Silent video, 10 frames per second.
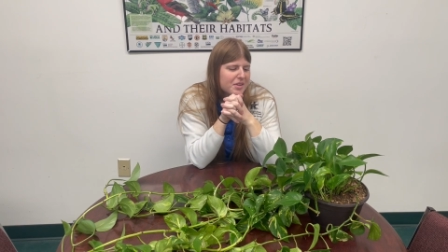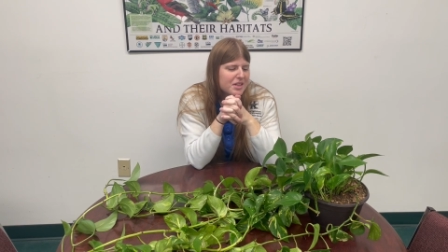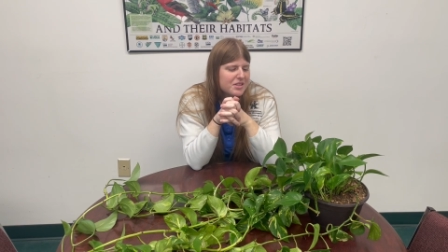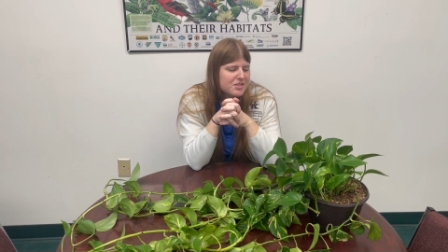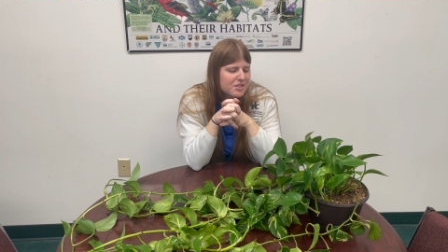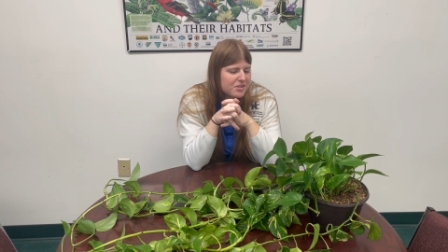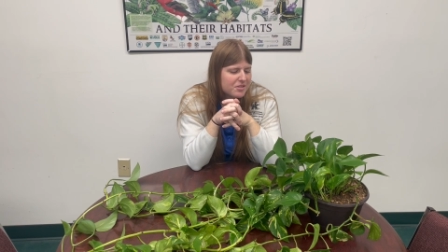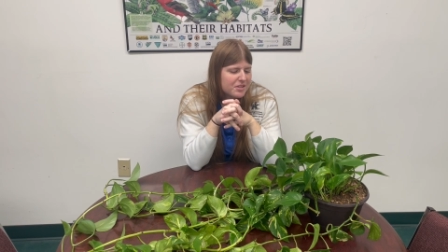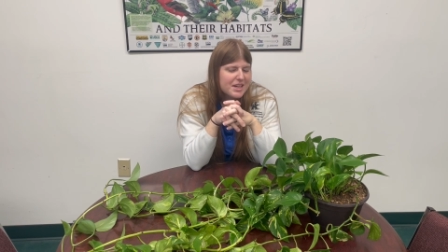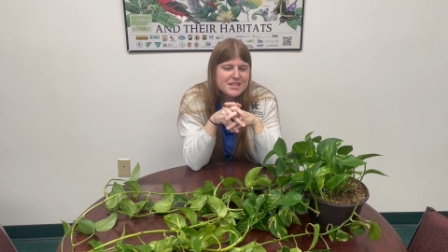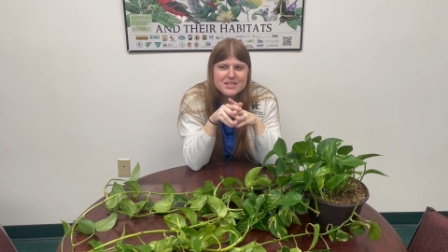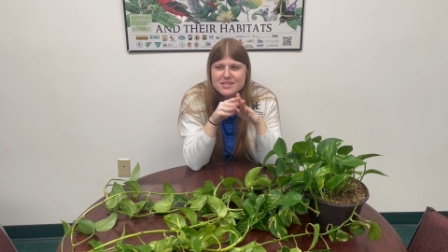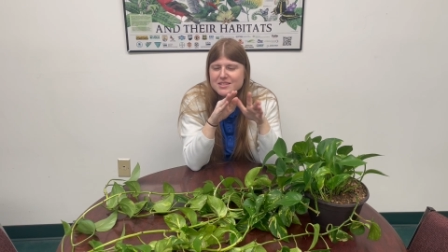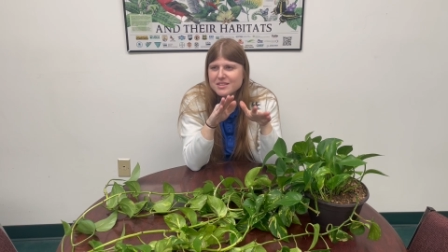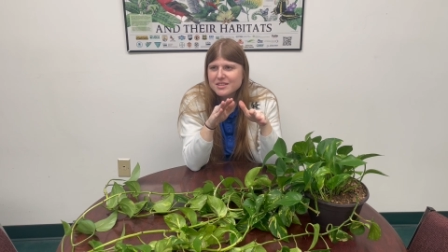So
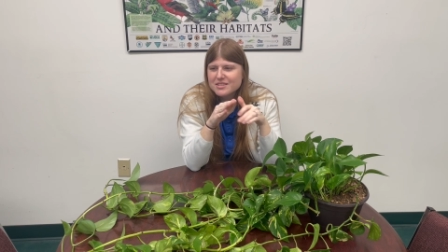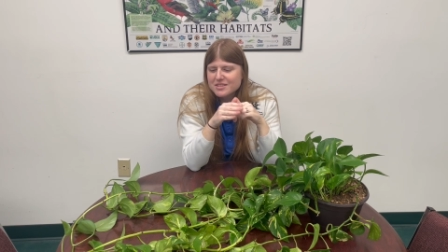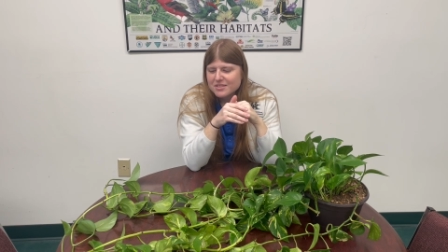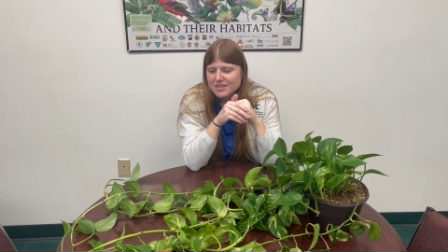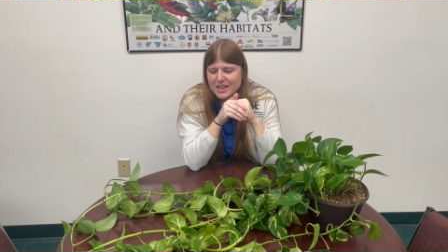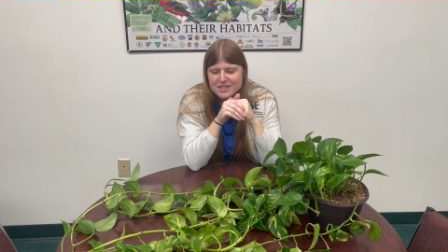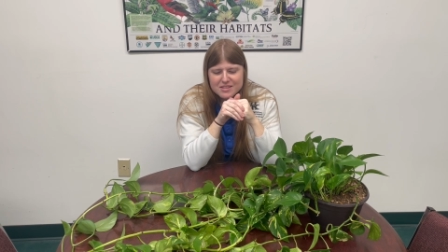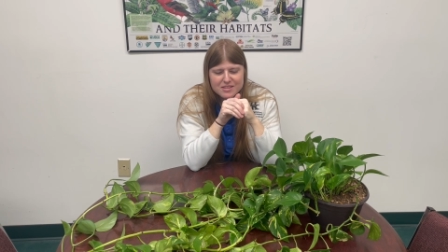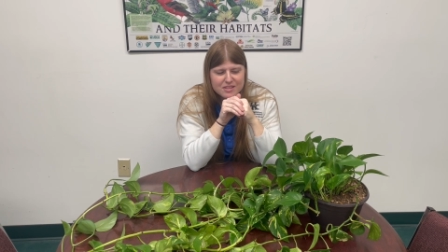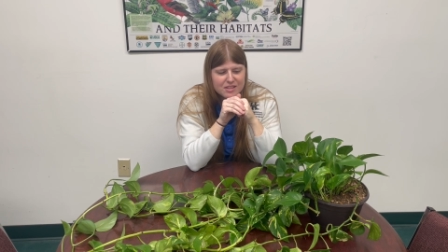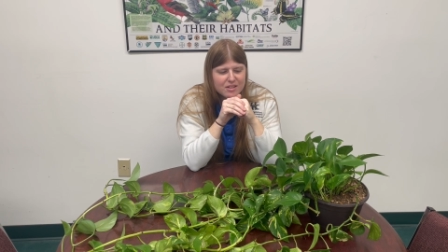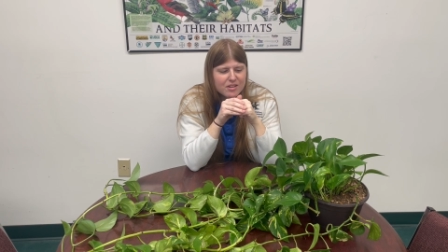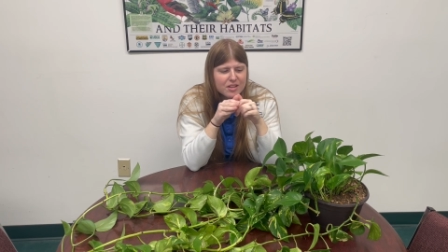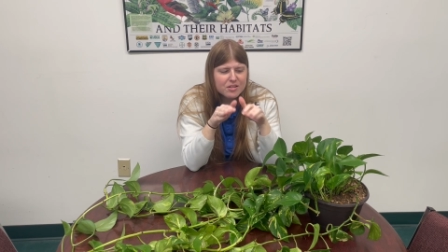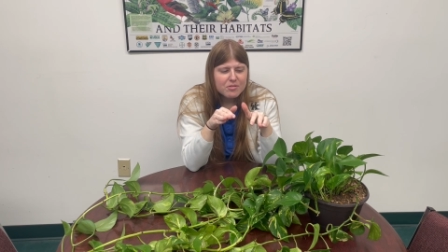that's good to know.
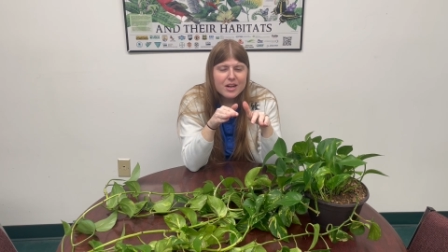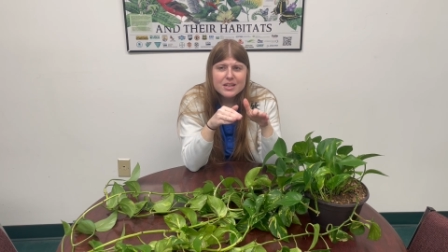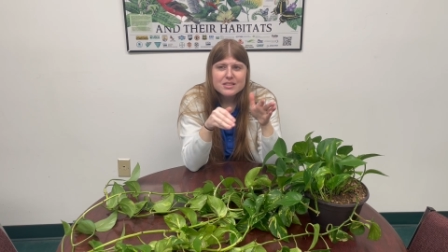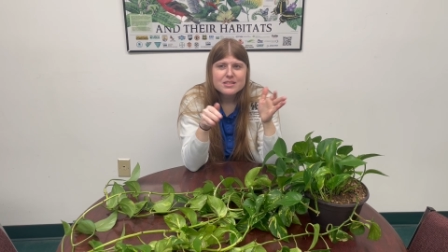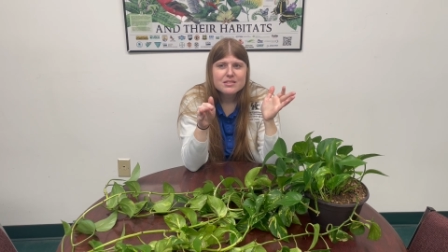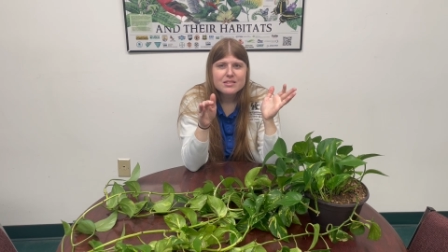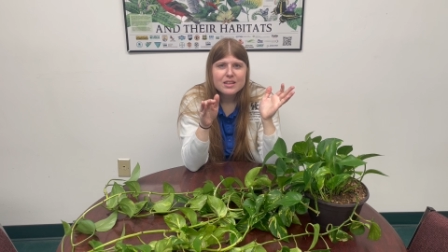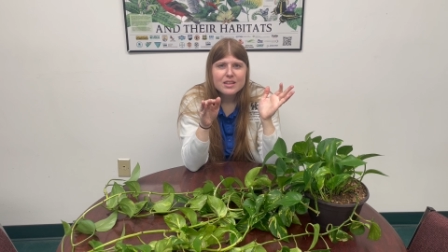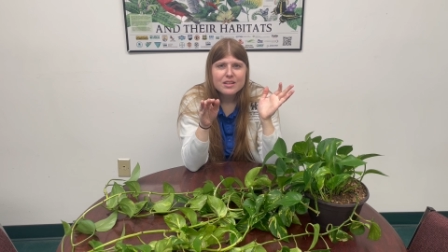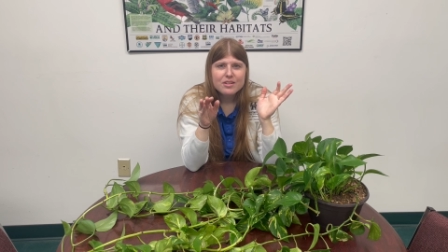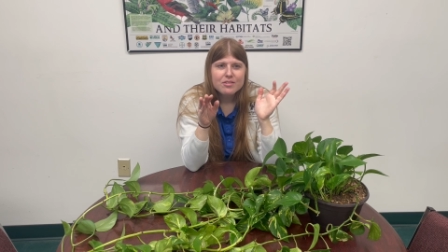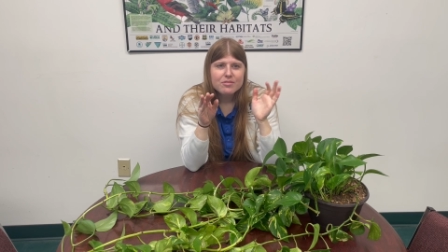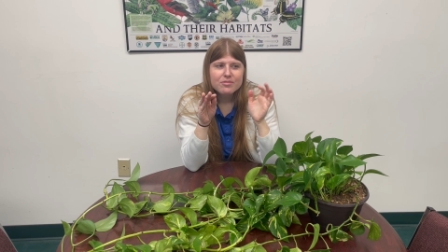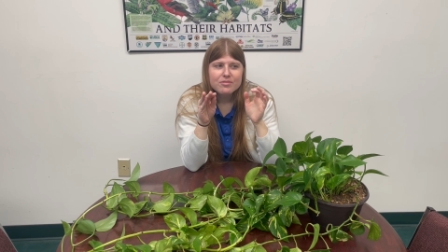Otherwise, if you've